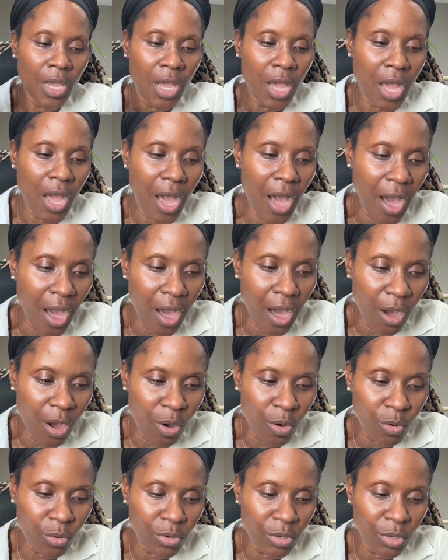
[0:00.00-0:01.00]

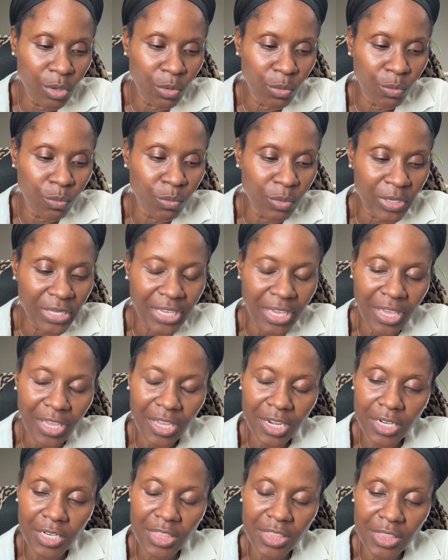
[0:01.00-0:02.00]
how we
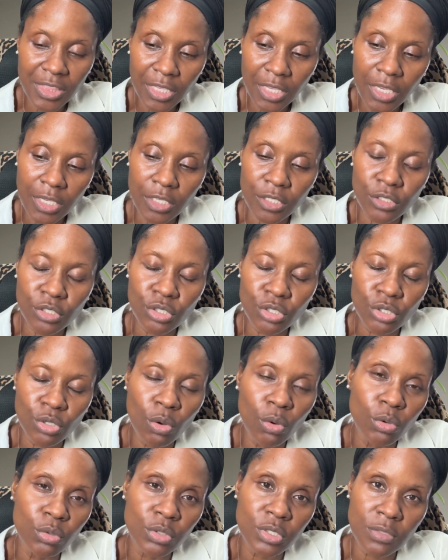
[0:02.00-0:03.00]
can think
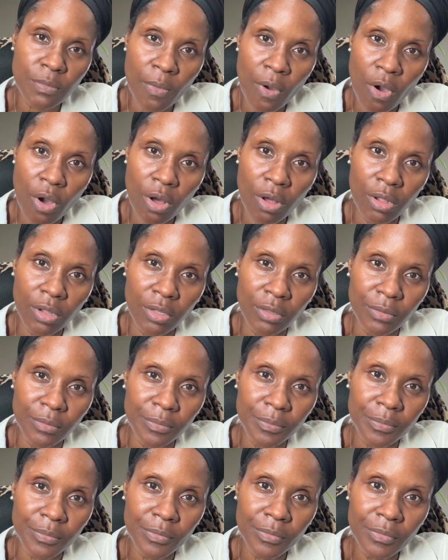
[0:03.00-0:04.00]
so small
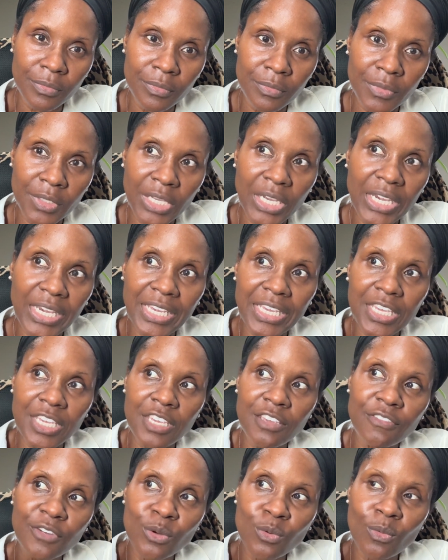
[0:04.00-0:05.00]

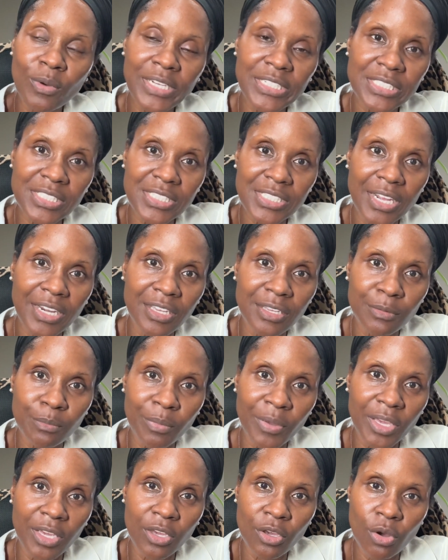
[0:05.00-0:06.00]
even when setting
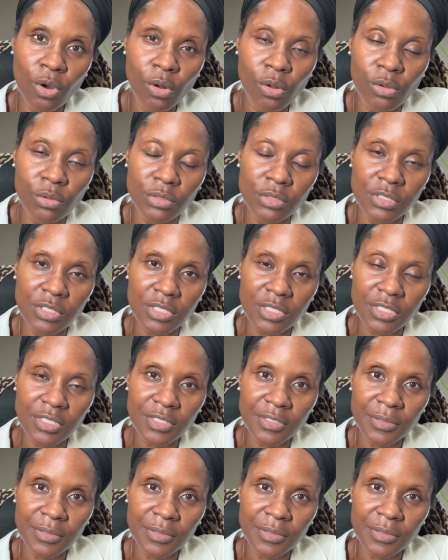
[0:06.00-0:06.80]
big goals.